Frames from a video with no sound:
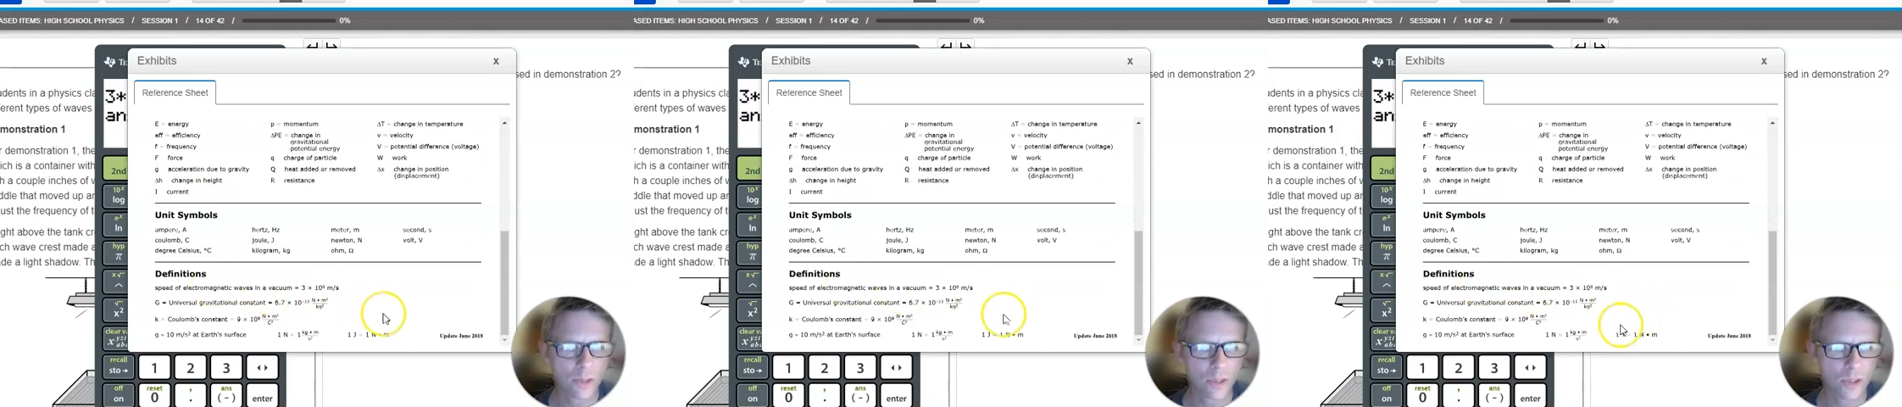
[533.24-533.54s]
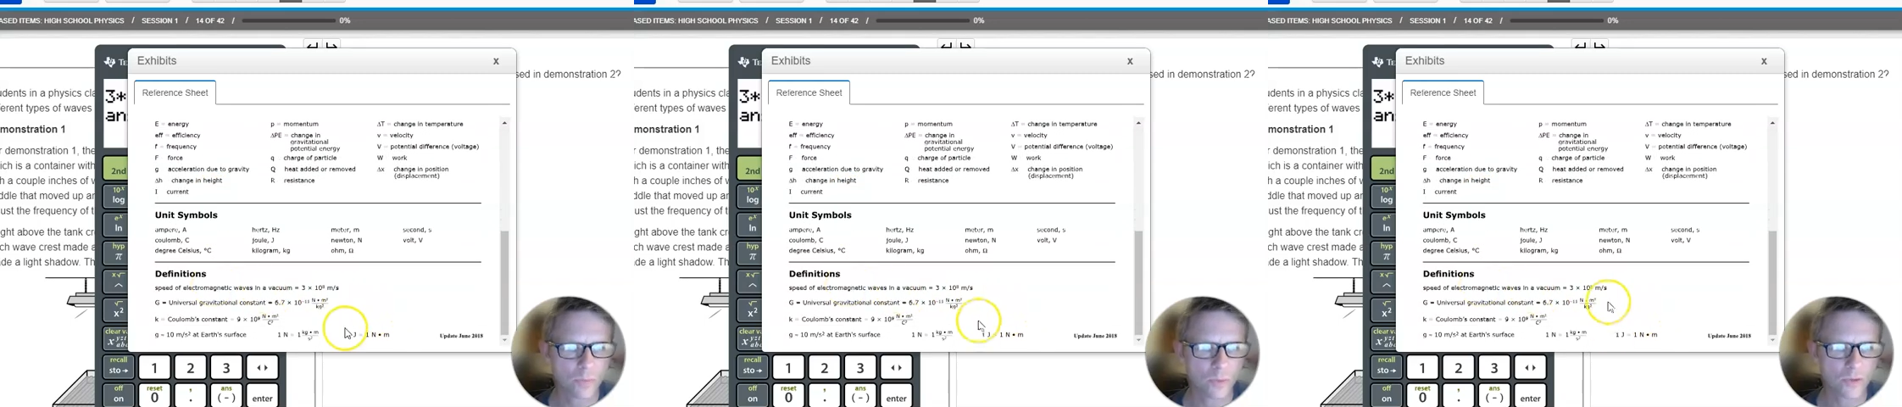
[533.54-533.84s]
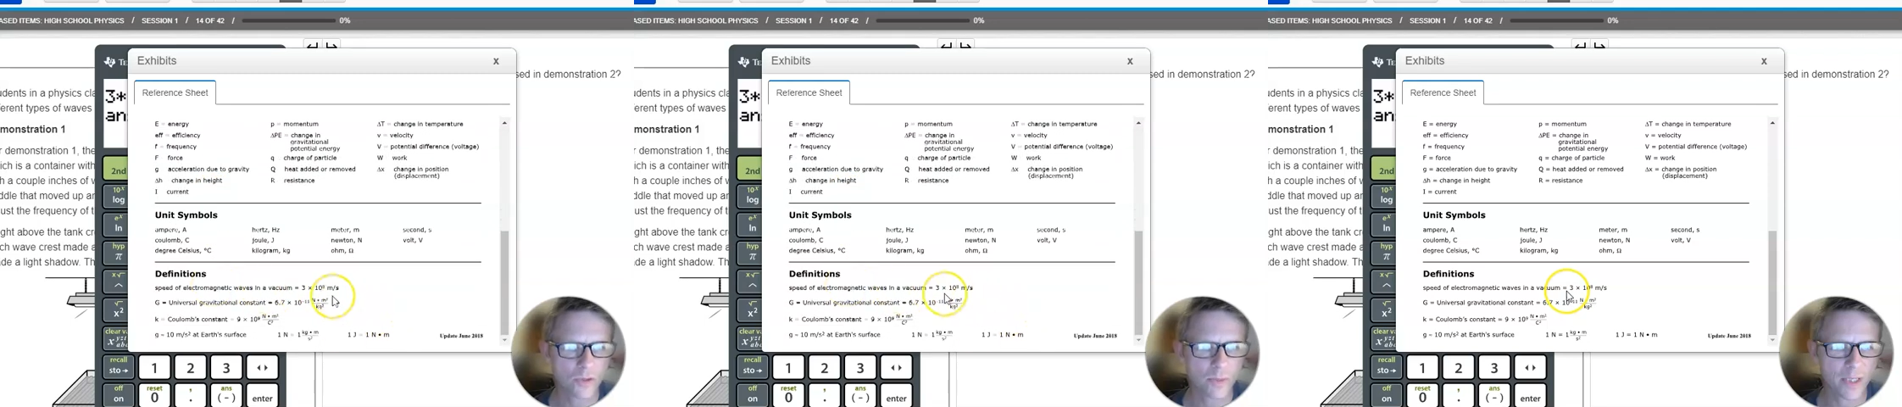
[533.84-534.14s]

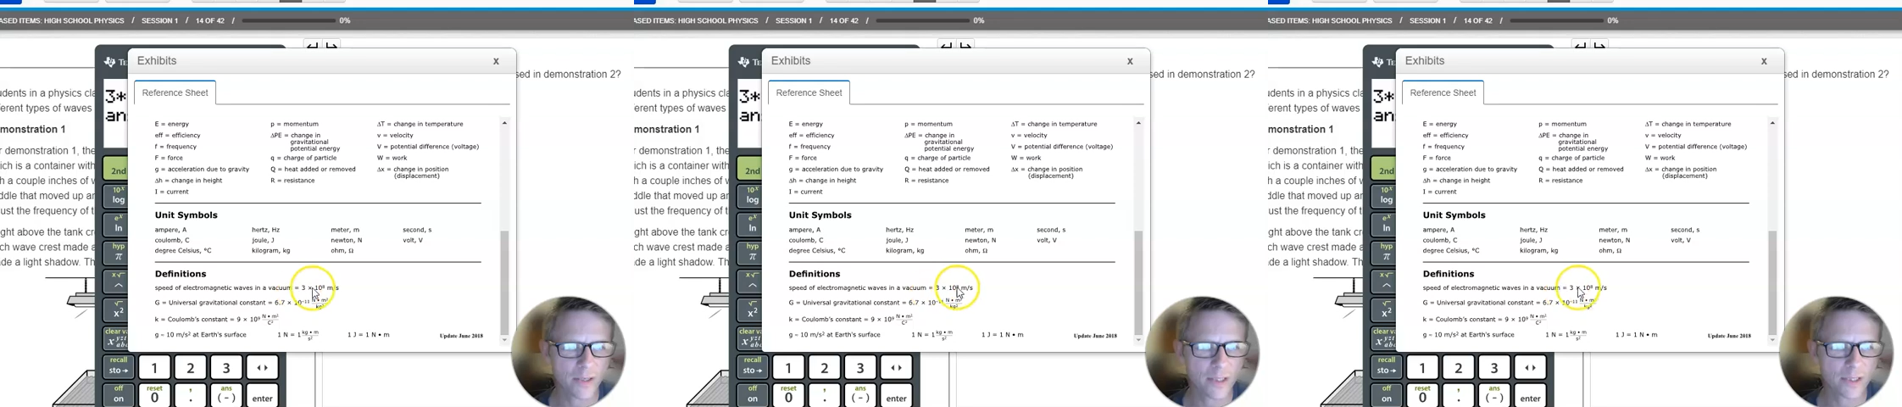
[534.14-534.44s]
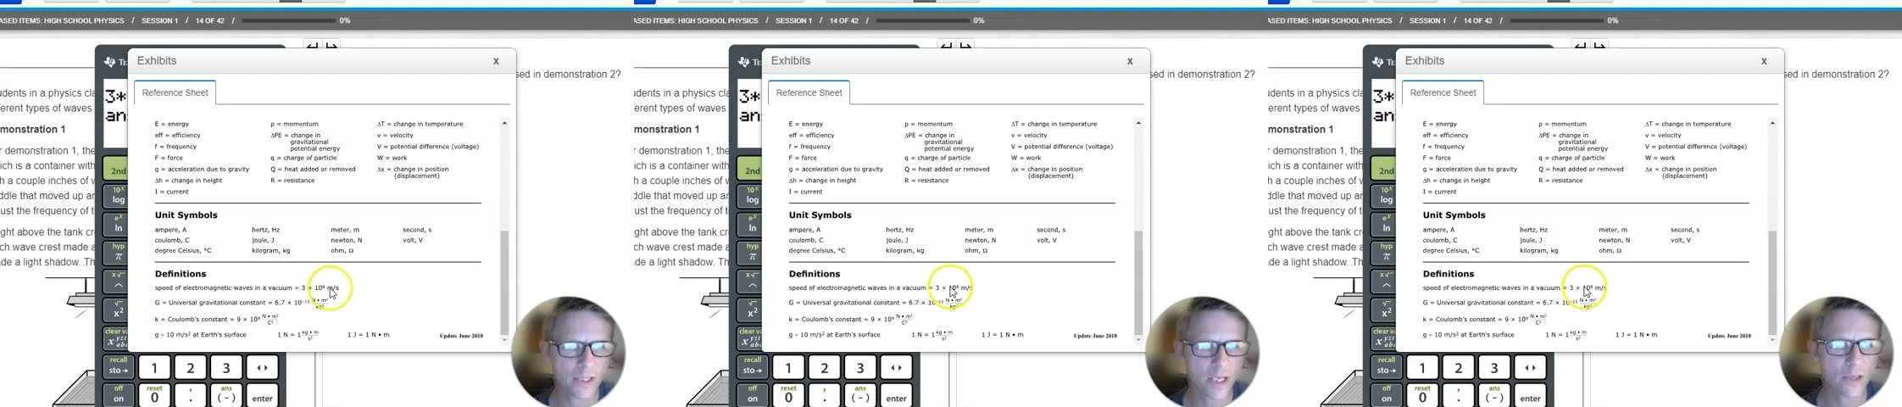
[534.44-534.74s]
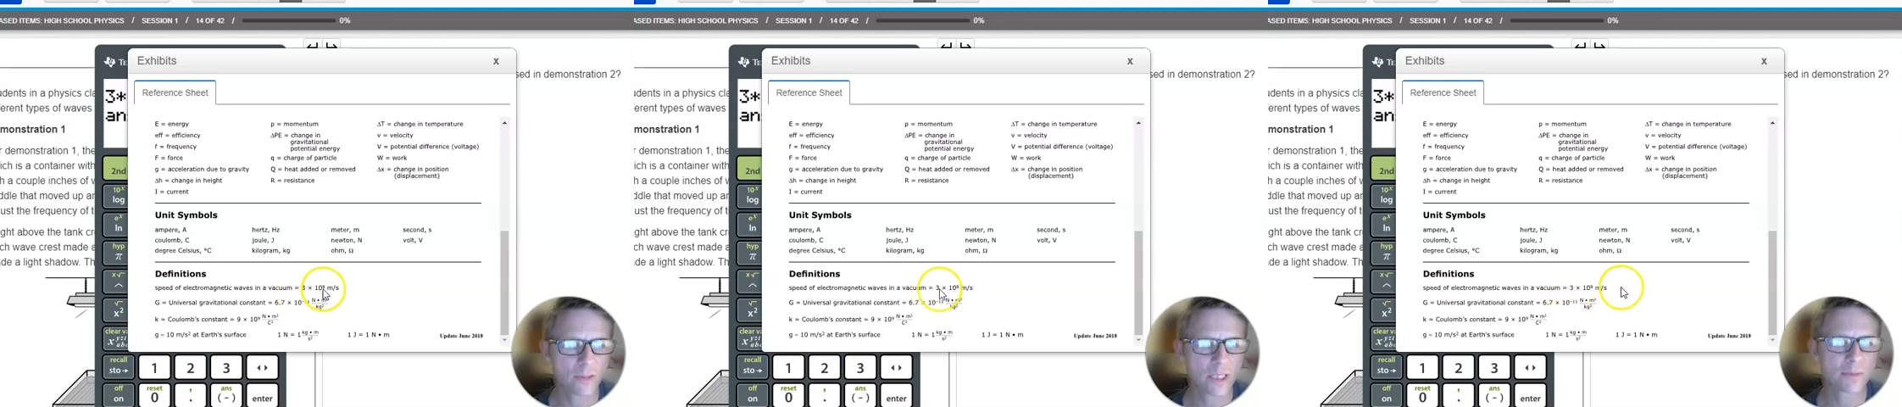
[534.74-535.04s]
Supposed to be, there it is.
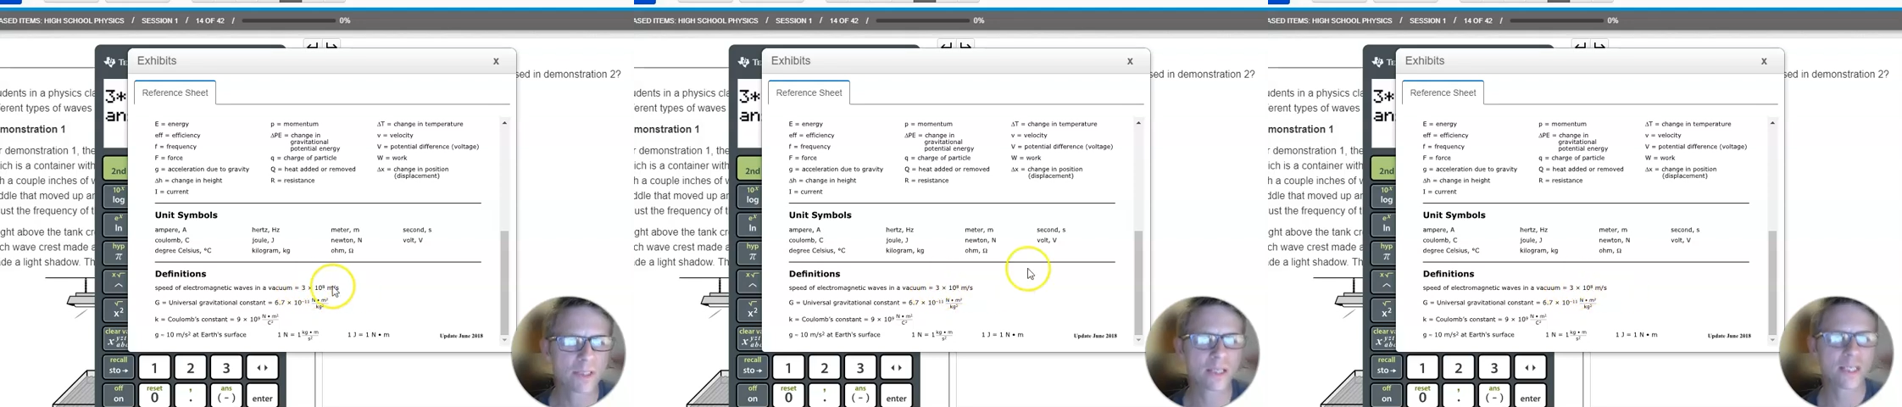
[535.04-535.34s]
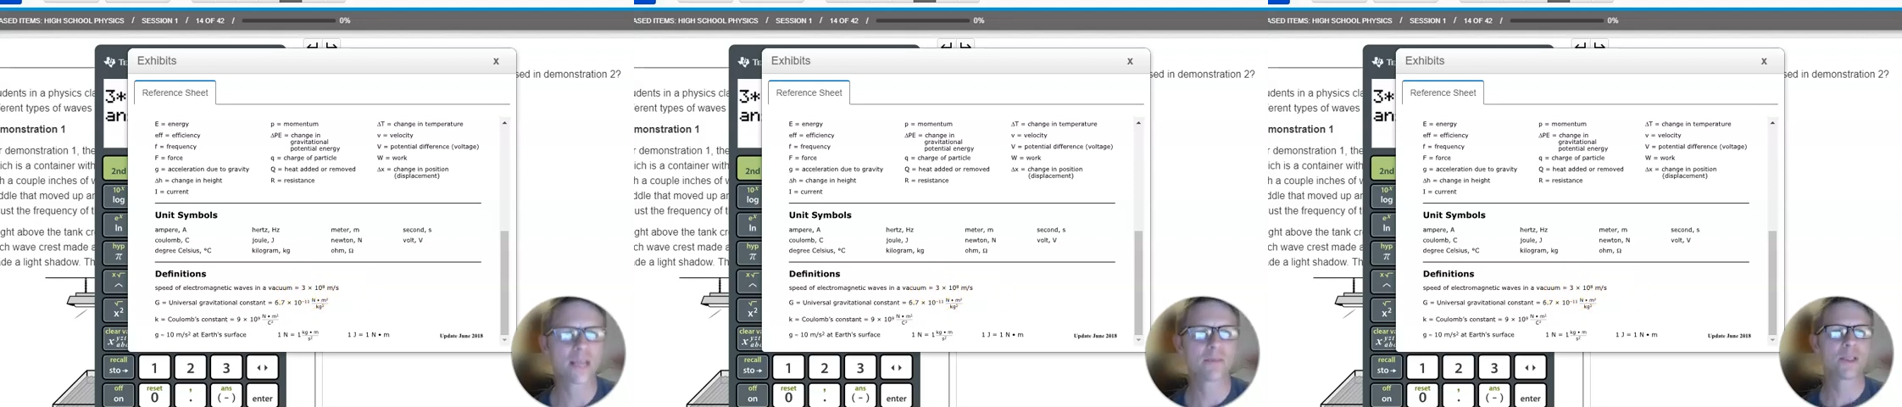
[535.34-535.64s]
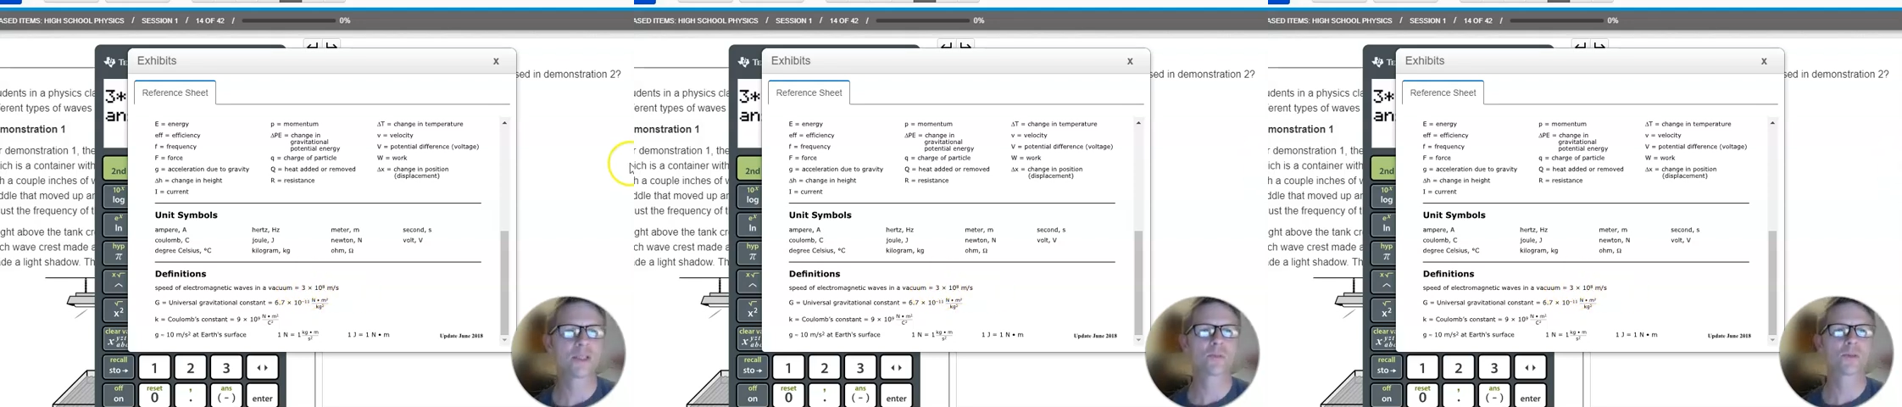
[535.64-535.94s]
3 times 10 to the 8th
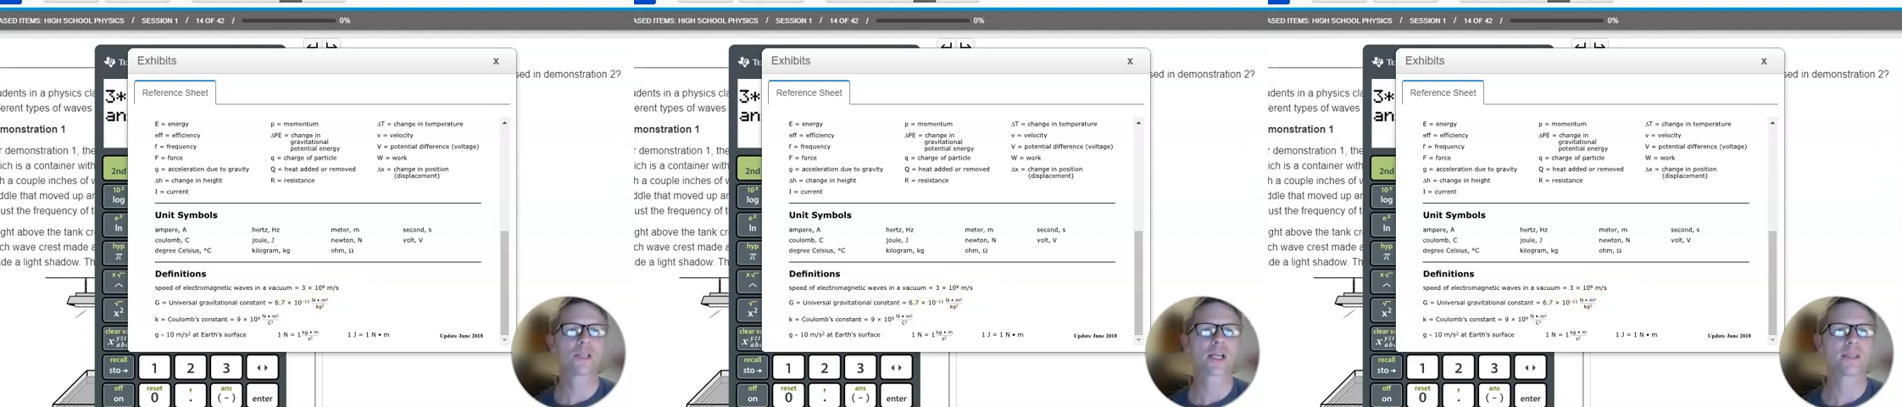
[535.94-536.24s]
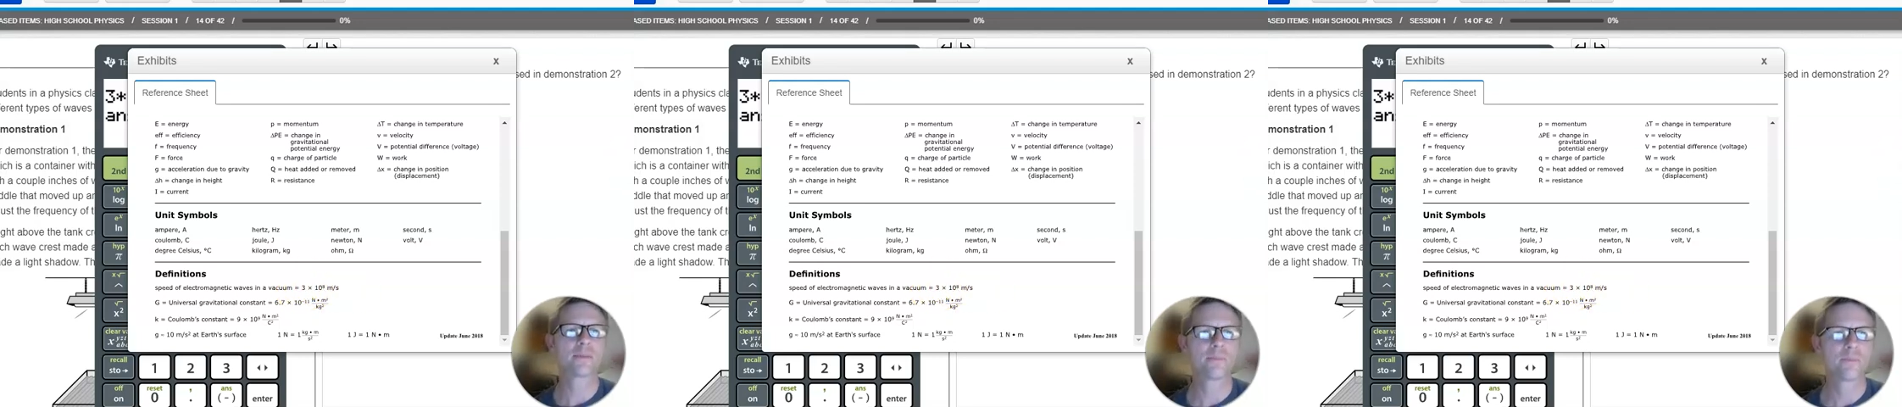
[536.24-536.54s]
meters per second.